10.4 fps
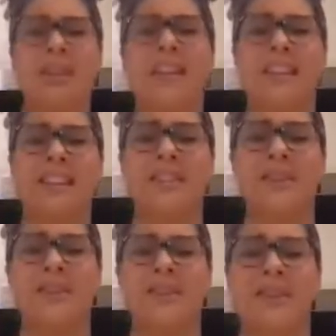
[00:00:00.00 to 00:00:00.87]
to cut it and
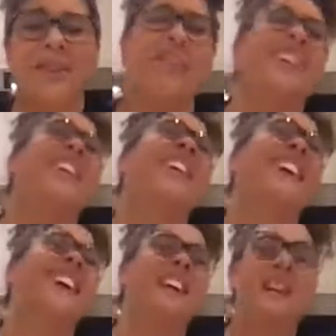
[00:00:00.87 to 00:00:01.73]
show you,
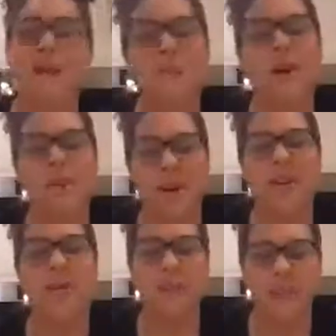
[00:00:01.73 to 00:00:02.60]
but I
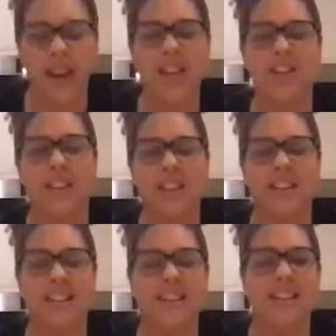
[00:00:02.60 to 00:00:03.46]
won't. I'll be
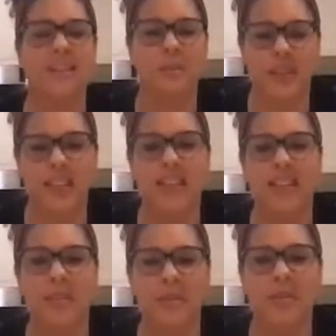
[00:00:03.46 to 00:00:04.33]
patient. It's one of the
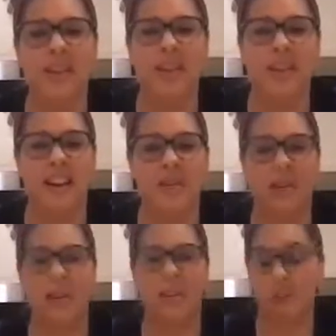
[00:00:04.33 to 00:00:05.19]
things I'm not very good at,
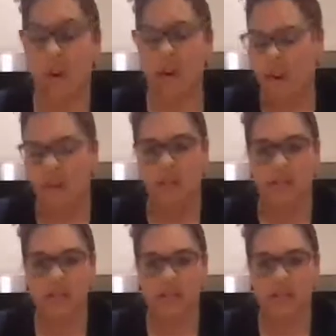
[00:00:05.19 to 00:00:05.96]
but I'm working on.